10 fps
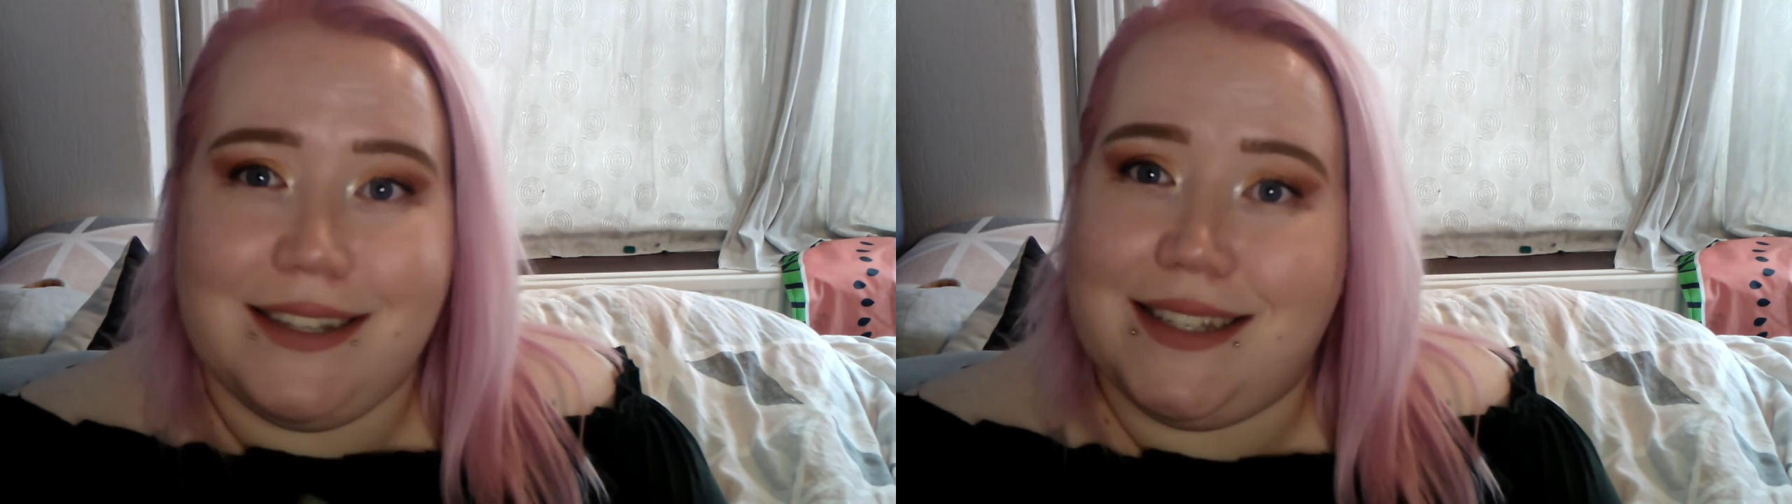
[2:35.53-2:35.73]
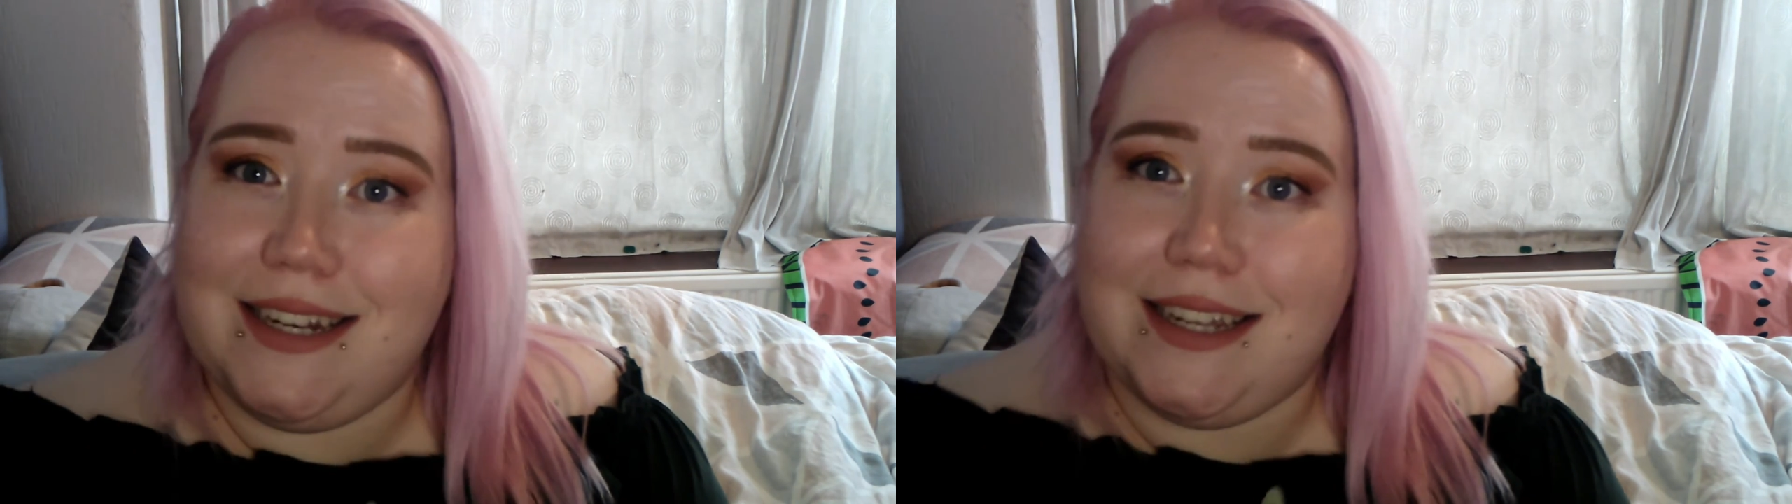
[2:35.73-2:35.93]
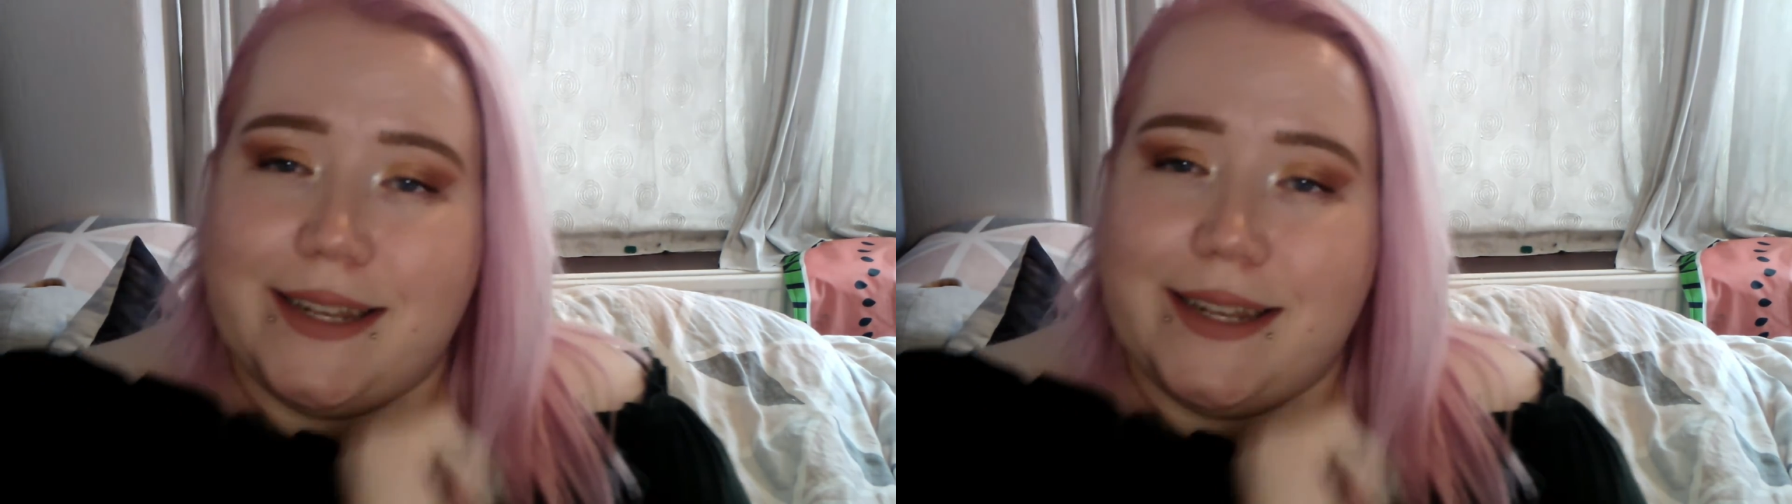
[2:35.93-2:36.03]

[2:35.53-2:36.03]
I'll see you